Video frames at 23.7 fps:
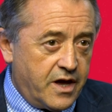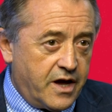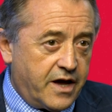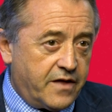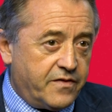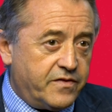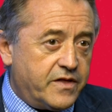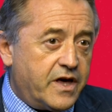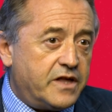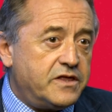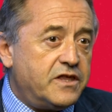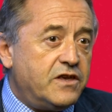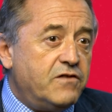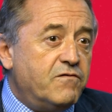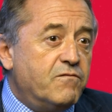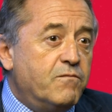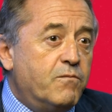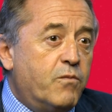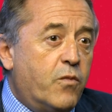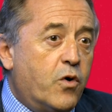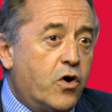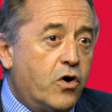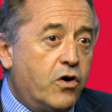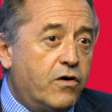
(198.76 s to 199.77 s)
And that
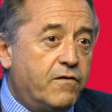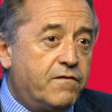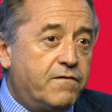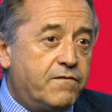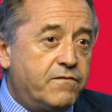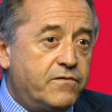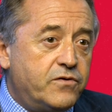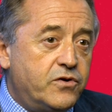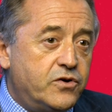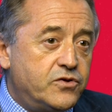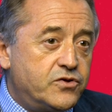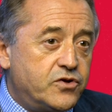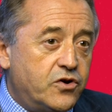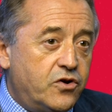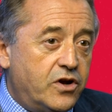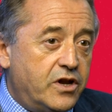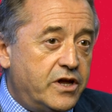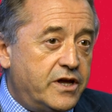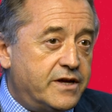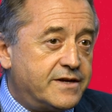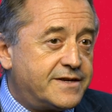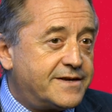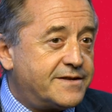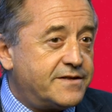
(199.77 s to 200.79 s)
involves not
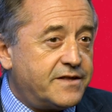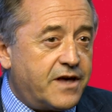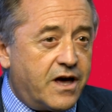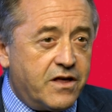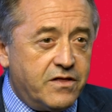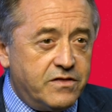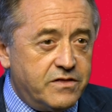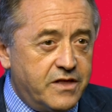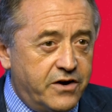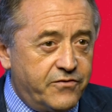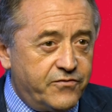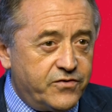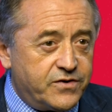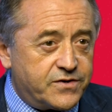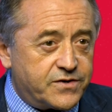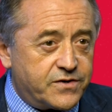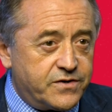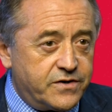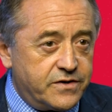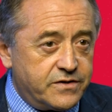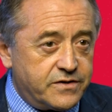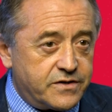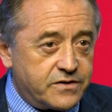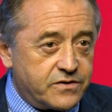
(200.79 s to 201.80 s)
only standard
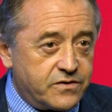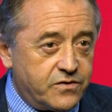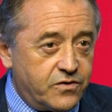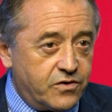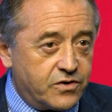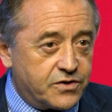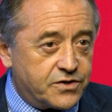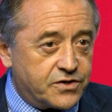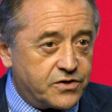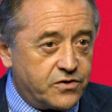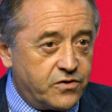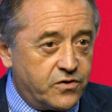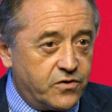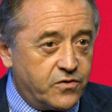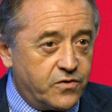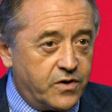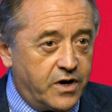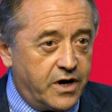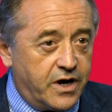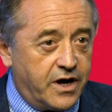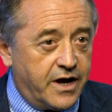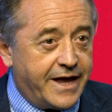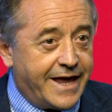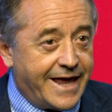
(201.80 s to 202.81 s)
research,
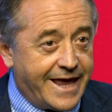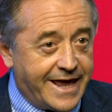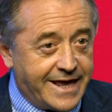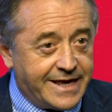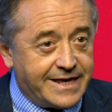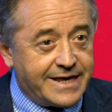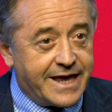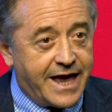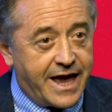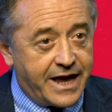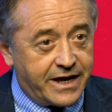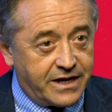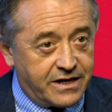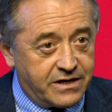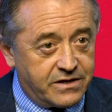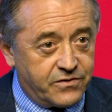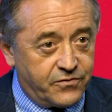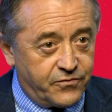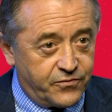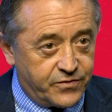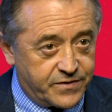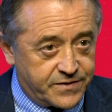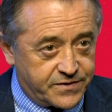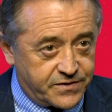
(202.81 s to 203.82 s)
also AI
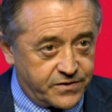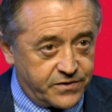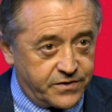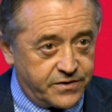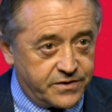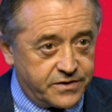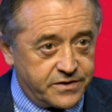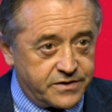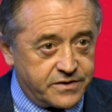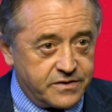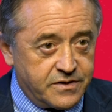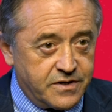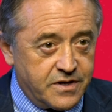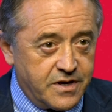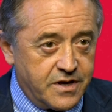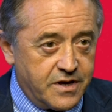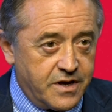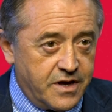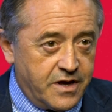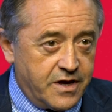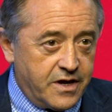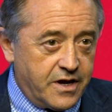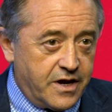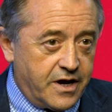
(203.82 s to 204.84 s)
research,
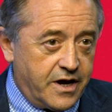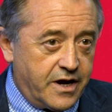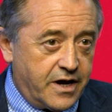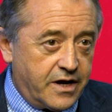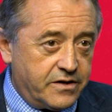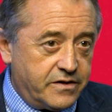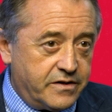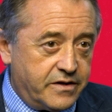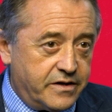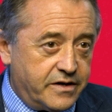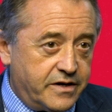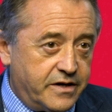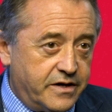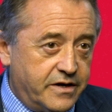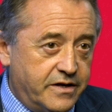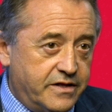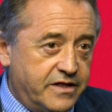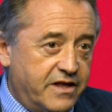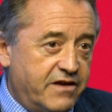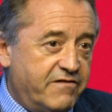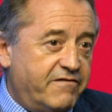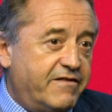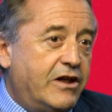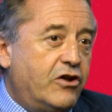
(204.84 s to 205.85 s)
and the
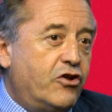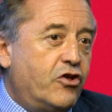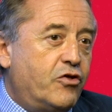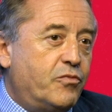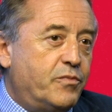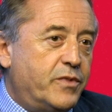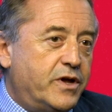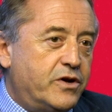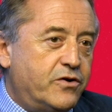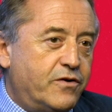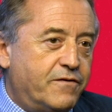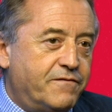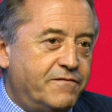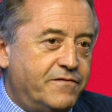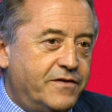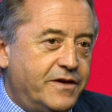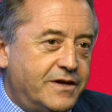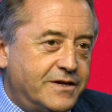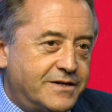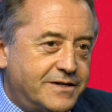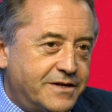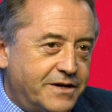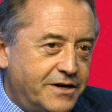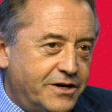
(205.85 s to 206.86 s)
development of
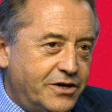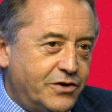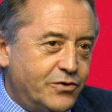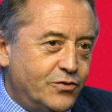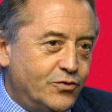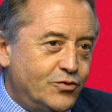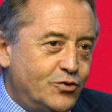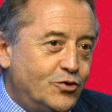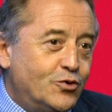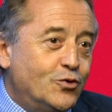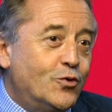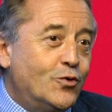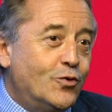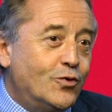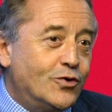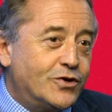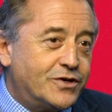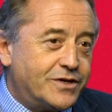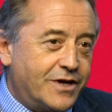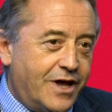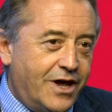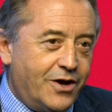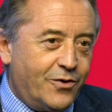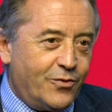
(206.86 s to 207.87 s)
these new
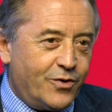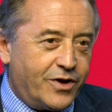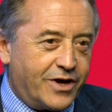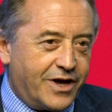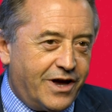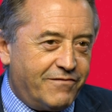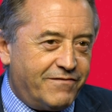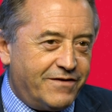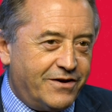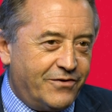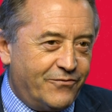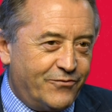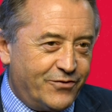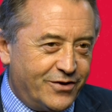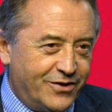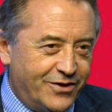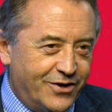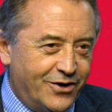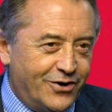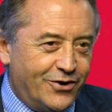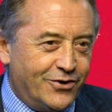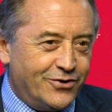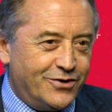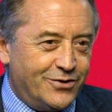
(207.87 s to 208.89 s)
tools we have in
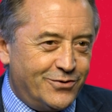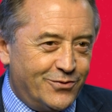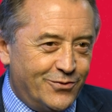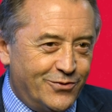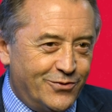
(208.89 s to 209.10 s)
radiology